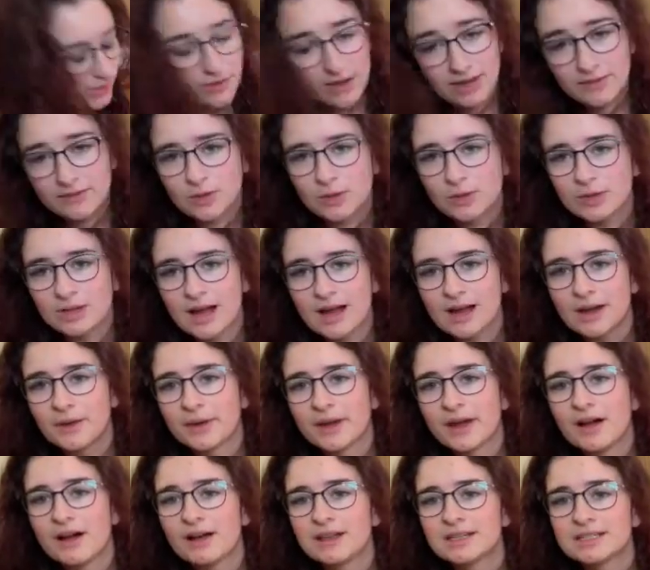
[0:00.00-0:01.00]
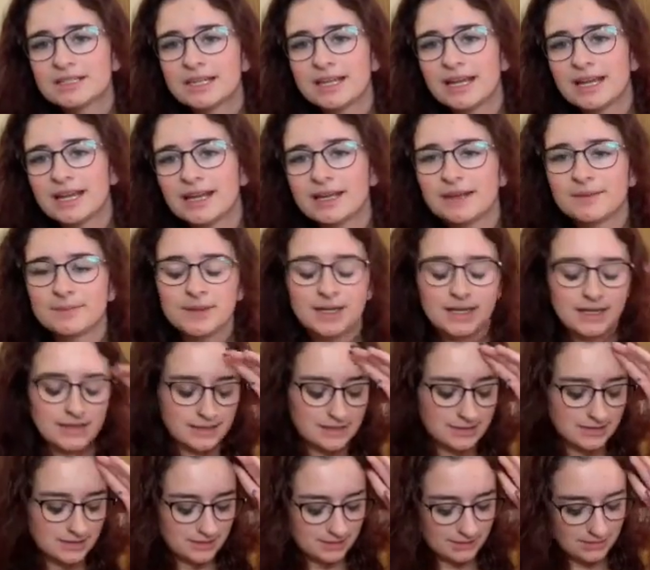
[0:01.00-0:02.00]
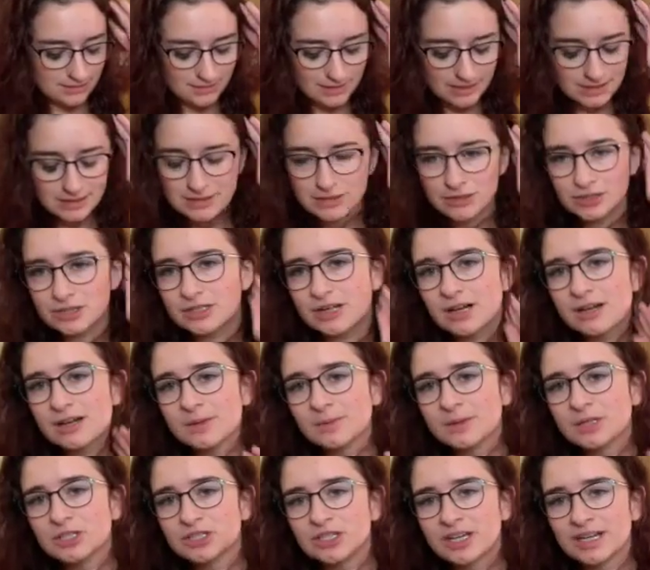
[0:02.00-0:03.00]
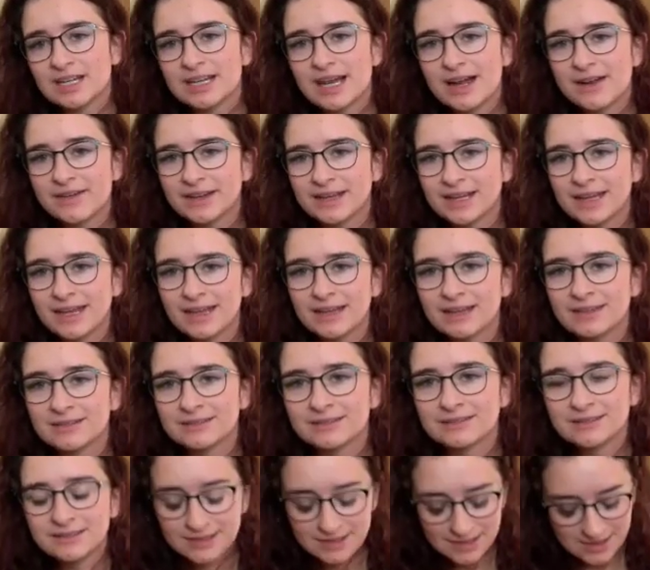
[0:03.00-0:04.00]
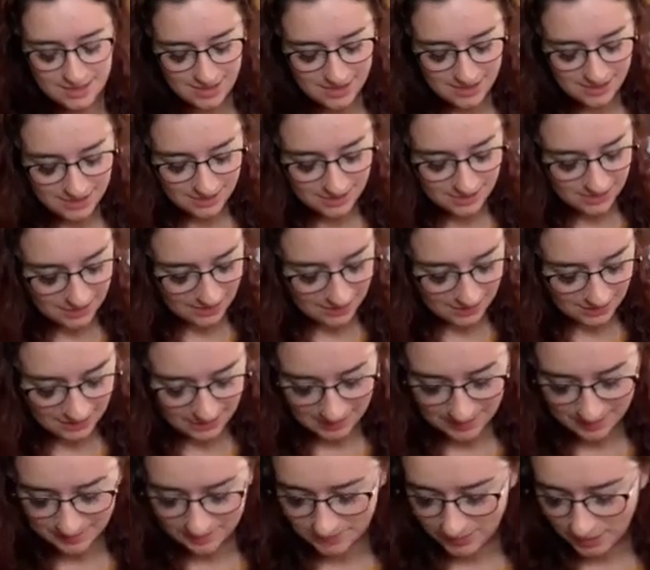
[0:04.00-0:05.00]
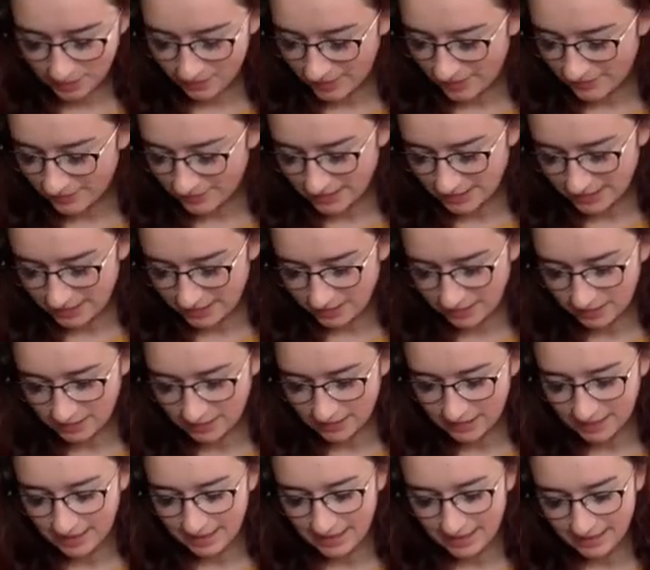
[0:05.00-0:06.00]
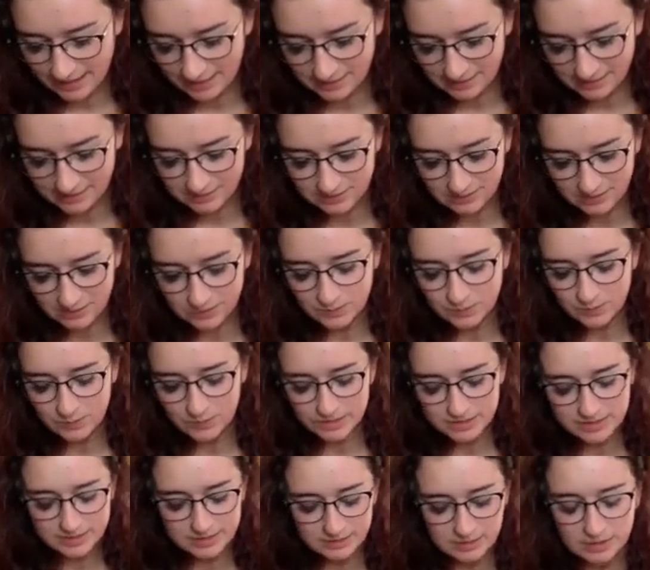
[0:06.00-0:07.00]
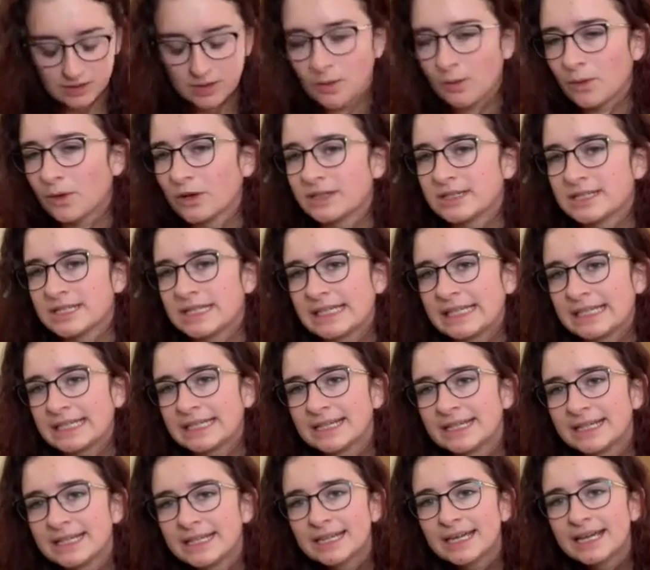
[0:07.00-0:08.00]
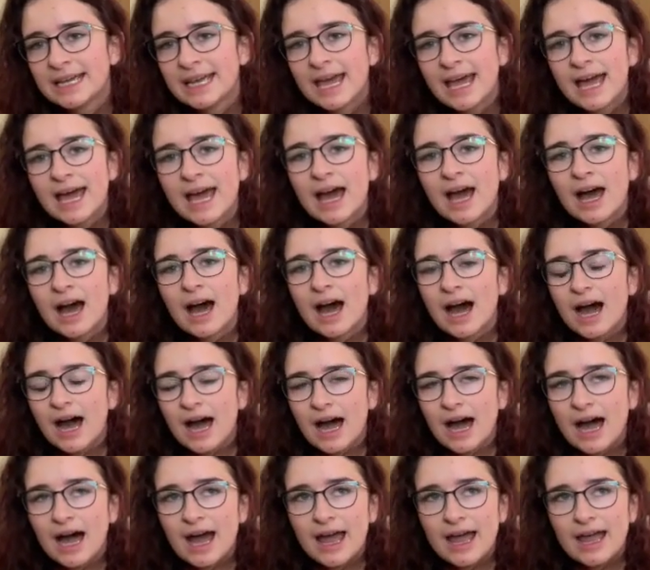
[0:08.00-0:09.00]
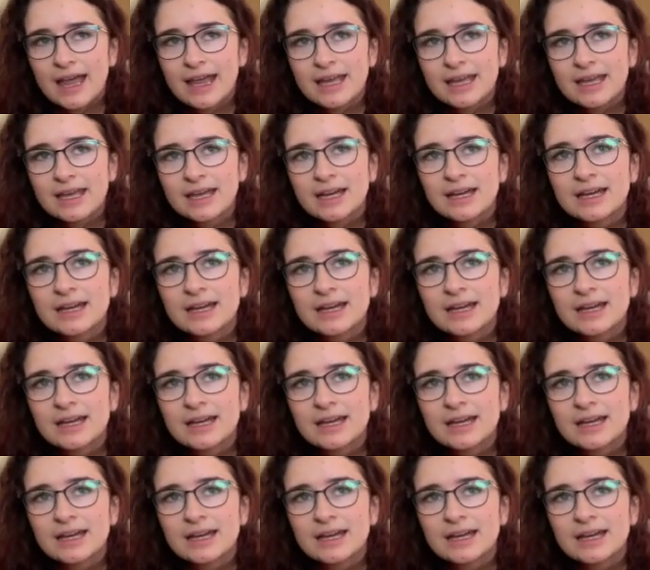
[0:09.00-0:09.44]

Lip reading: have a whole lot going on today because things are starting to be shut down again around here, and we're still in quarantine. I